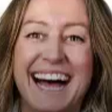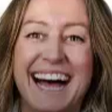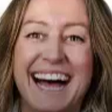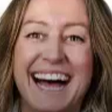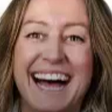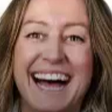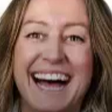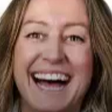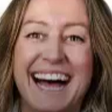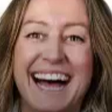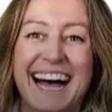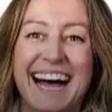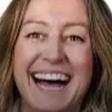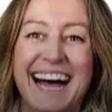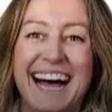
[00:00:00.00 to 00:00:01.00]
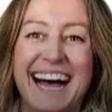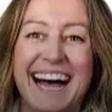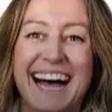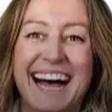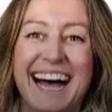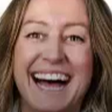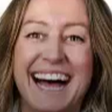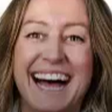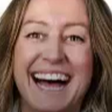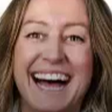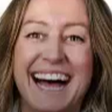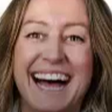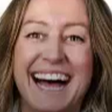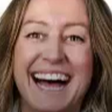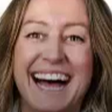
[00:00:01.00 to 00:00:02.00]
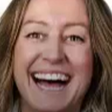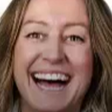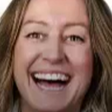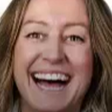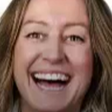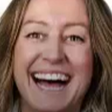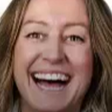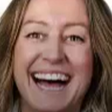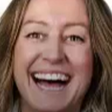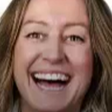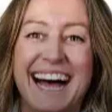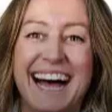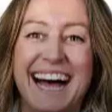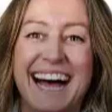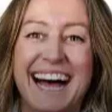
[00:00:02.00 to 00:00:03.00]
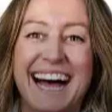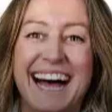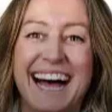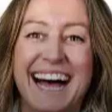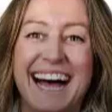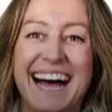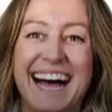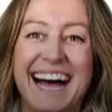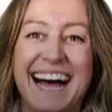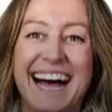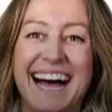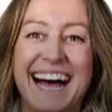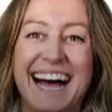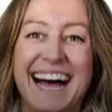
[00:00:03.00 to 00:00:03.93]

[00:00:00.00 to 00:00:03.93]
(no lip movement)